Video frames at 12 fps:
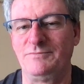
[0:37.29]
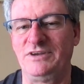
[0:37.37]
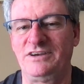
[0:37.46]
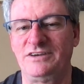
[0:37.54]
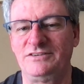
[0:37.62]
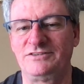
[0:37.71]

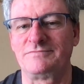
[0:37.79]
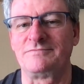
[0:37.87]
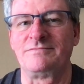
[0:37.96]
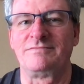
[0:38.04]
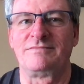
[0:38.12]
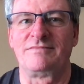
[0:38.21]
because
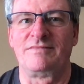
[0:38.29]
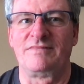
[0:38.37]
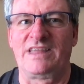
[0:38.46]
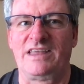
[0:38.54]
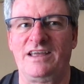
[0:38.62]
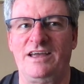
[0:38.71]

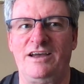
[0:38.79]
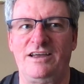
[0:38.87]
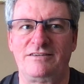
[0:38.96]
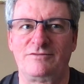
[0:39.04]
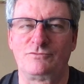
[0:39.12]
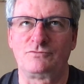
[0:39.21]

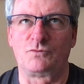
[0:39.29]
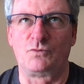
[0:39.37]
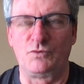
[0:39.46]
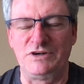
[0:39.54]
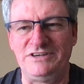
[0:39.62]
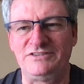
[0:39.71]

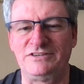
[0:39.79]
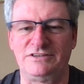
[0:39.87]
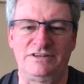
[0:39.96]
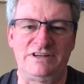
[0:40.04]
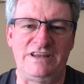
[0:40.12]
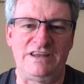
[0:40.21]

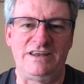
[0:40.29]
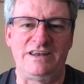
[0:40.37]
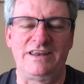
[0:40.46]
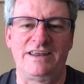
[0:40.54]
recently,